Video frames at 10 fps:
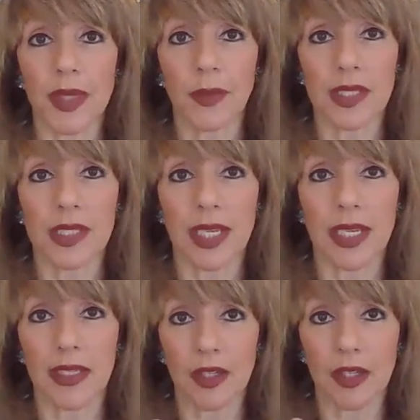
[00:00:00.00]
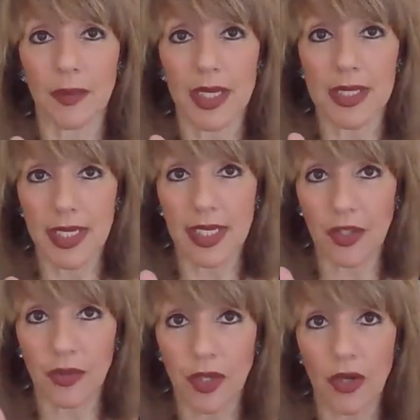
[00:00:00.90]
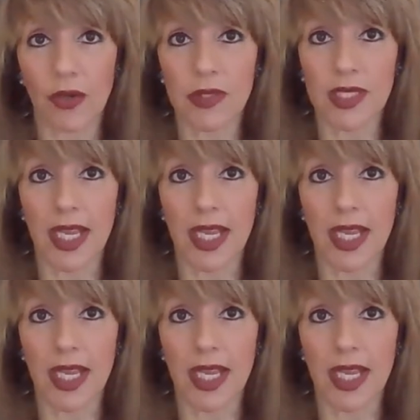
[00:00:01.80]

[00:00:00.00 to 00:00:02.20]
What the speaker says: to be, once again, you're going to be setting your goals.